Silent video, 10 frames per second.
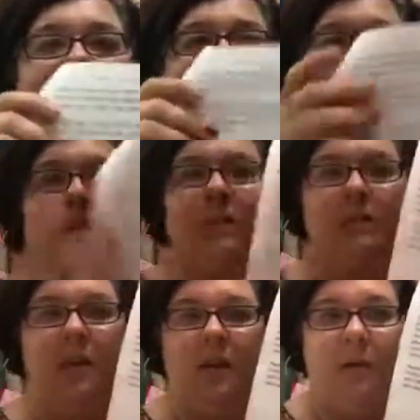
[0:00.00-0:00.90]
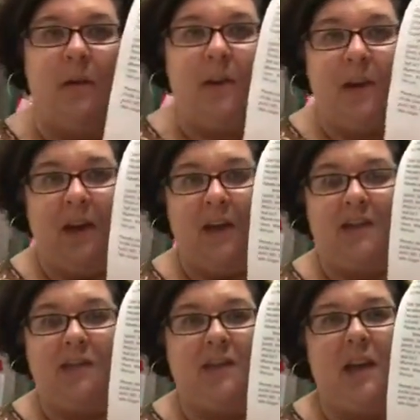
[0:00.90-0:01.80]
there is also a
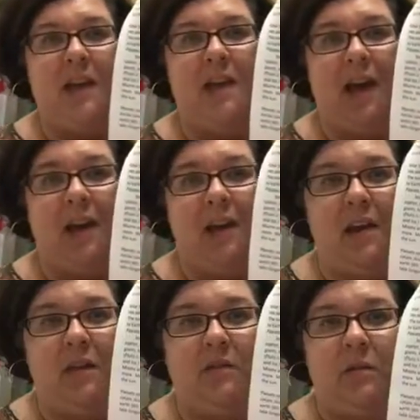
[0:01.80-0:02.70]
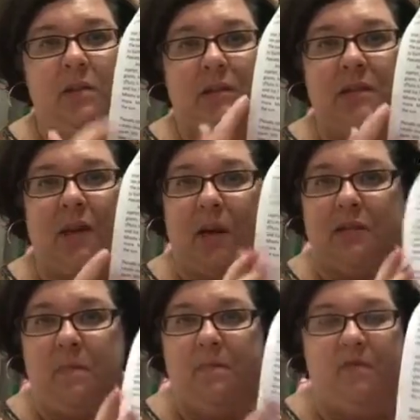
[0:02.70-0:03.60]
study guide here. So this has got
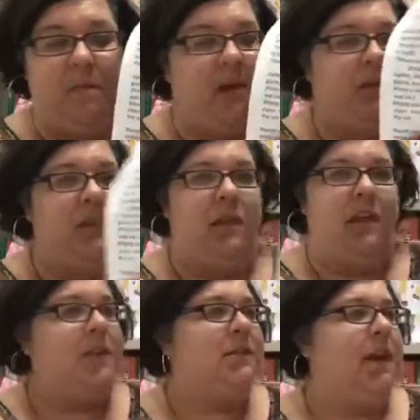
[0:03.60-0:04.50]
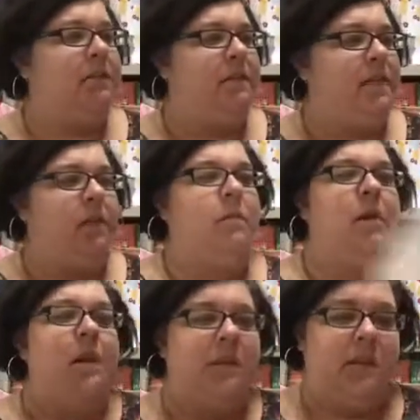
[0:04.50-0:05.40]
some information the kids can review
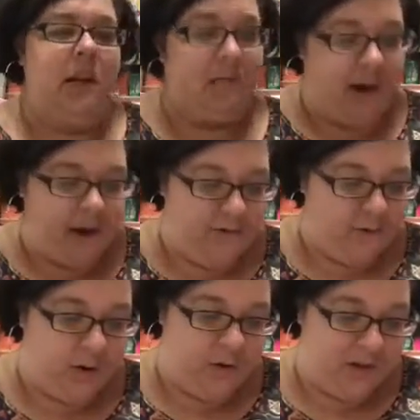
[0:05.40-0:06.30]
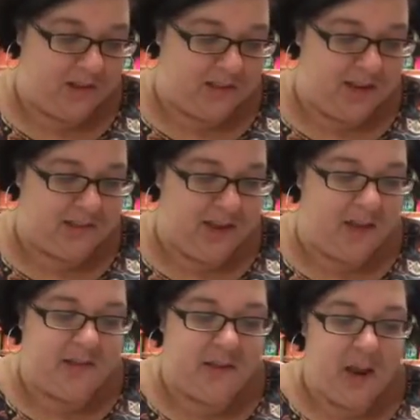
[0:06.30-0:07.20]
to get ready for Wednesday's
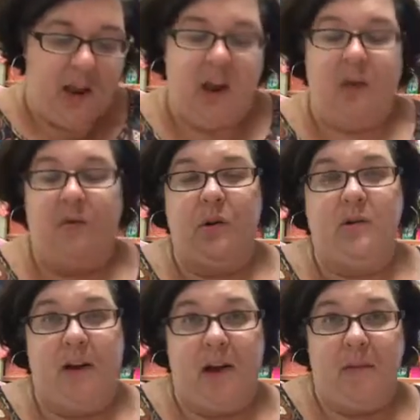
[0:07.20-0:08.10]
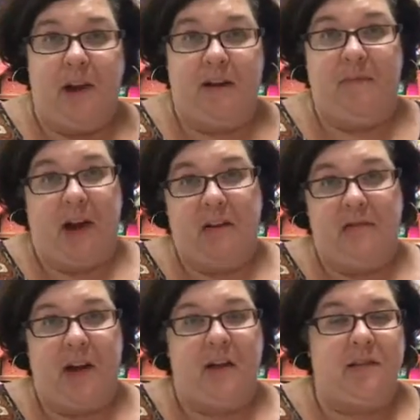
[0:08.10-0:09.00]
test. And of course Friday we have math
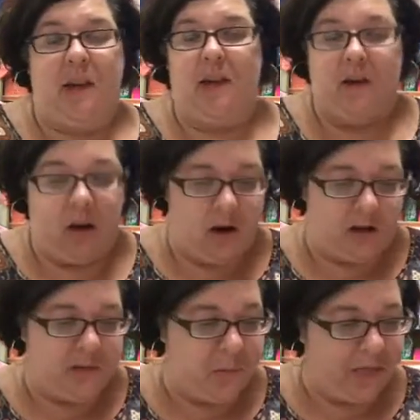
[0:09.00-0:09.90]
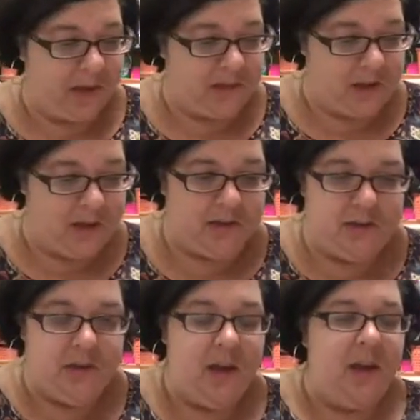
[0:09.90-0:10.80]
facts and our spelling
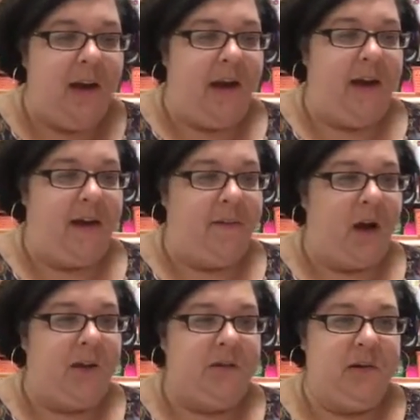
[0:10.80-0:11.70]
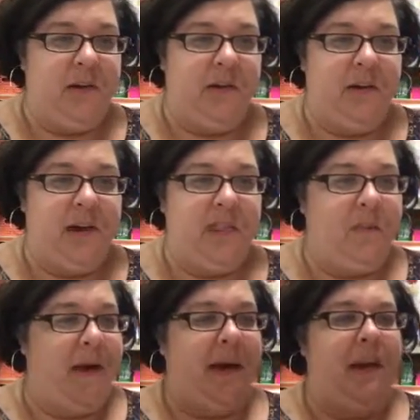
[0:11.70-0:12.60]
test. Also included in the
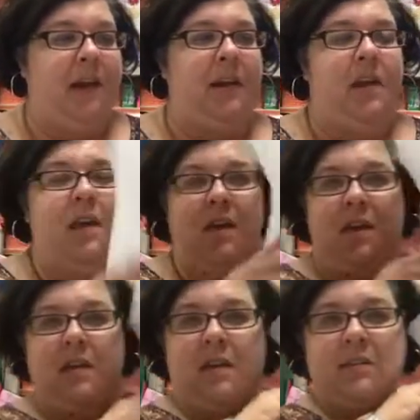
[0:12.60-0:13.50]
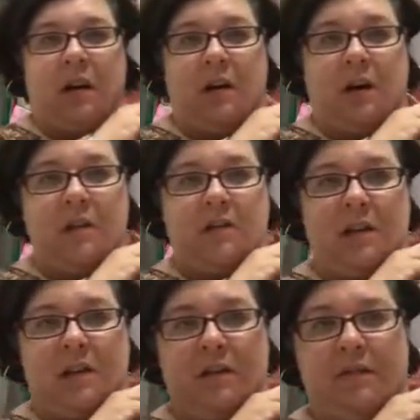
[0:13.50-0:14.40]
packet is our
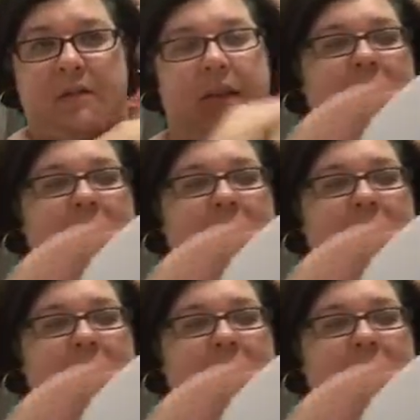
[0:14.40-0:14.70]
cursive,